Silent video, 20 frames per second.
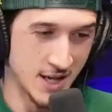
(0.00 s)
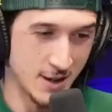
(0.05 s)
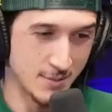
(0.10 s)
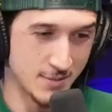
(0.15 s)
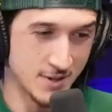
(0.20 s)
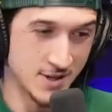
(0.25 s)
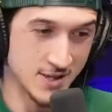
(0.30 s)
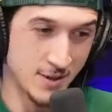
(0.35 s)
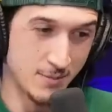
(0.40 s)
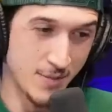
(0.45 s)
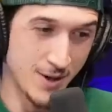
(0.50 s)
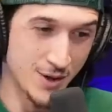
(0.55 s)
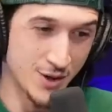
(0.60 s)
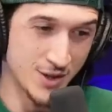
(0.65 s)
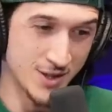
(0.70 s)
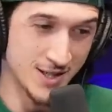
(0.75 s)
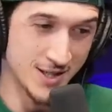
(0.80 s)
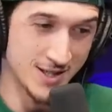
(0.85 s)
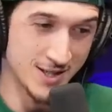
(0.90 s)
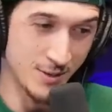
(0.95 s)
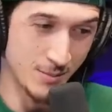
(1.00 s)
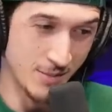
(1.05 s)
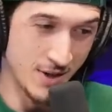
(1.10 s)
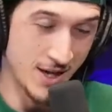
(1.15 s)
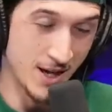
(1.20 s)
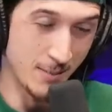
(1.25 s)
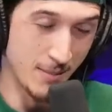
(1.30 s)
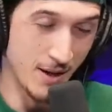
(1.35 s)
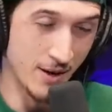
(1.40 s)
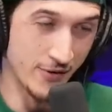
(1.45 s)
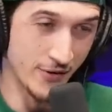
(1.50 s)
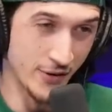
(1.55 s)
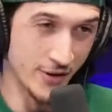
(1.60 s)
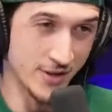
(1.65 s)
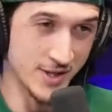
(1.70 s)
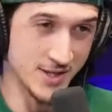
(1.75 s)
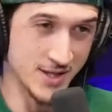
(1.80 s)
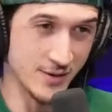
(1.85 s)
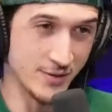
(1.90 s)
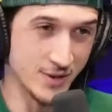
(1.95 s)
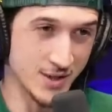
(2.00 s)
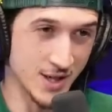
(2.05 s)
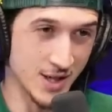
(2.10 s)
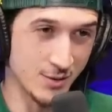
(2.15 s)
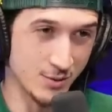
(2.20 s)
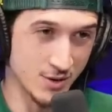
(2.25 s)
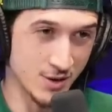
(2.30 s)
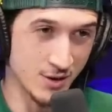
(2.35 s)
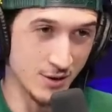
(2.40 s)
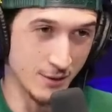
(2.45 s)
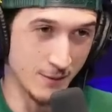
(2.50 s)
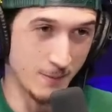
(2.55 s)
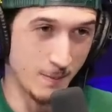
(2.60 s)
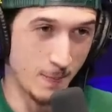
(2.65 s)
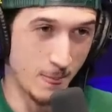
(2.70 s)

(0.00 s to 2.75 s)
times because he mentioned it to me about 37 times too.